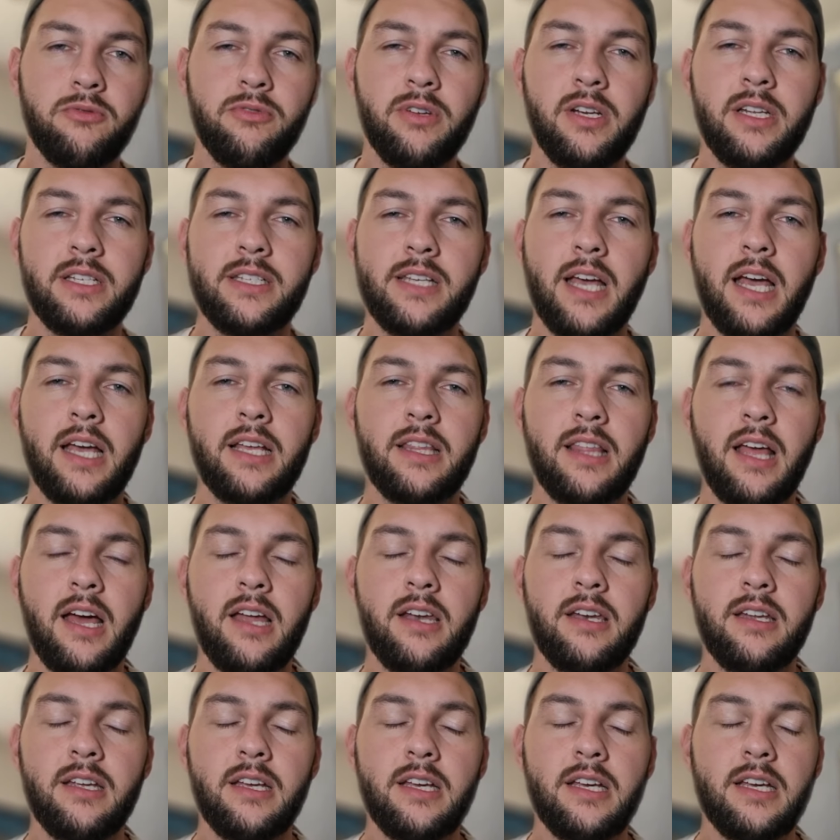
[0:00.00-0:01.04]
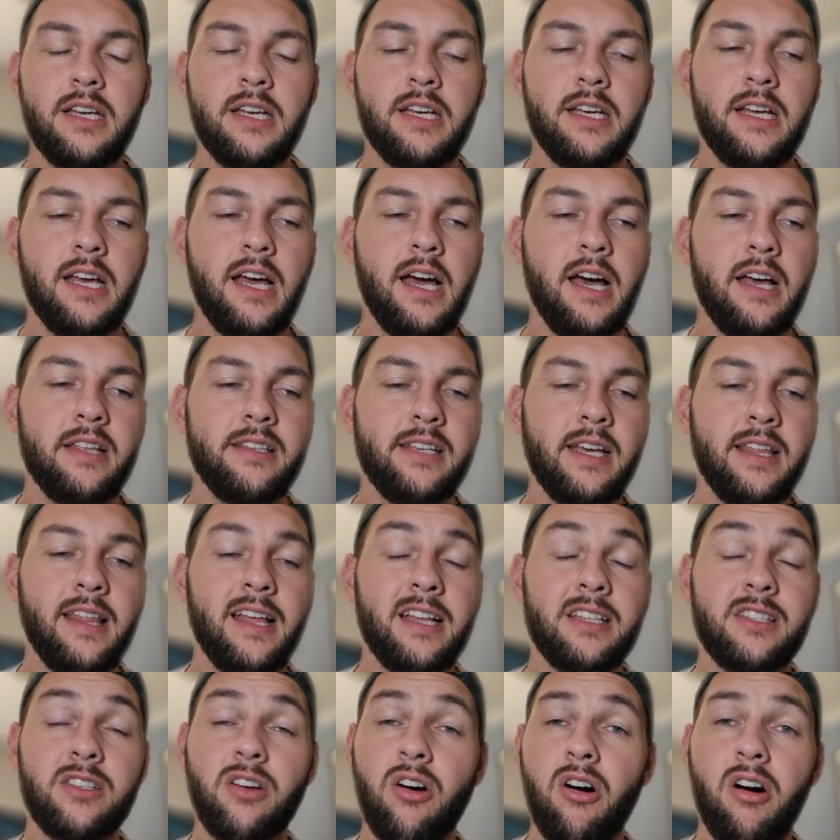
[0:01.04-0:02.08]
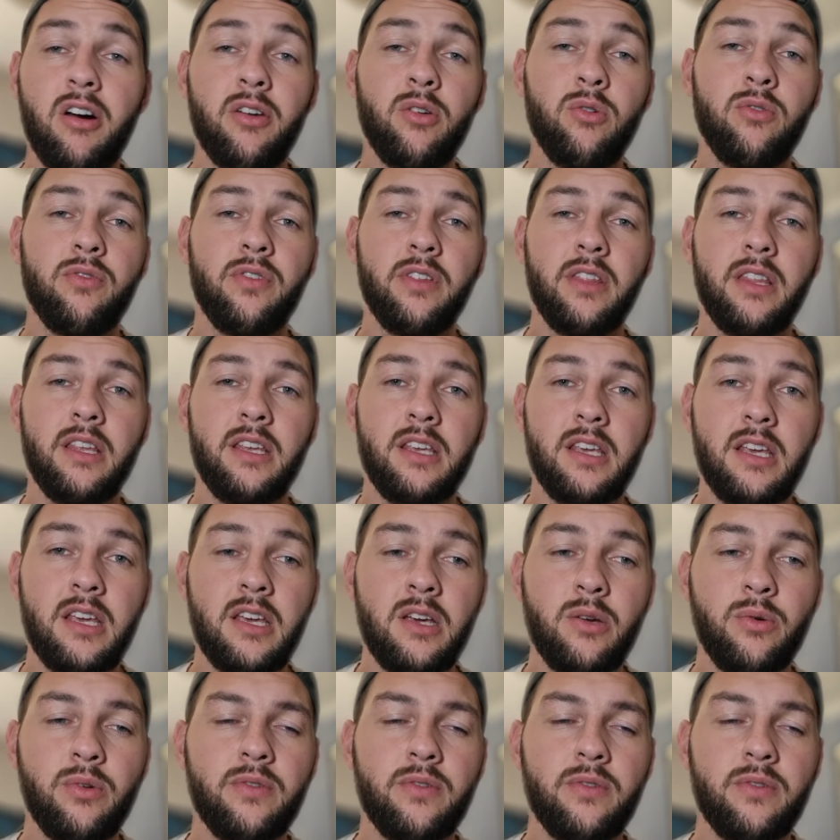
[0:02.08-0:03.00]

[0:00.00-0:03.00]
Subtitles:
really take that title for the year.